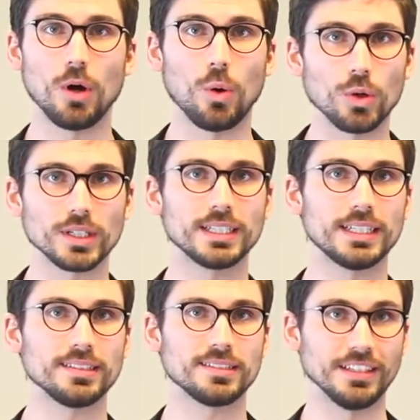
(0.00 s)

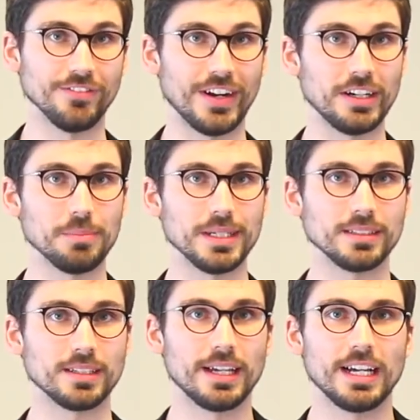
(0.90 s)
organized
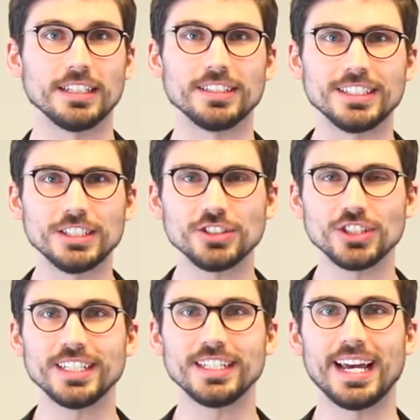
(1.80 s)
environment and are
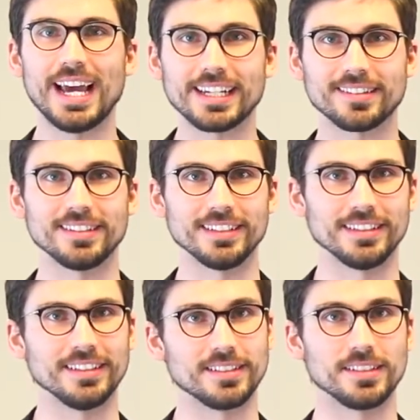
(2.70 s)
usually excellent
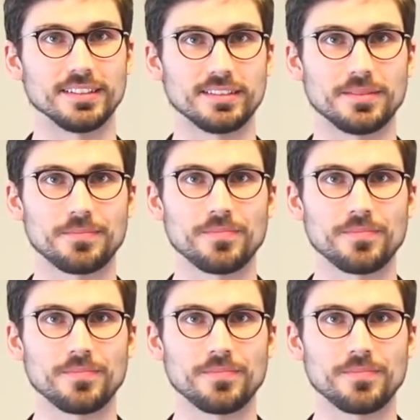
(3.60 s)
listeners.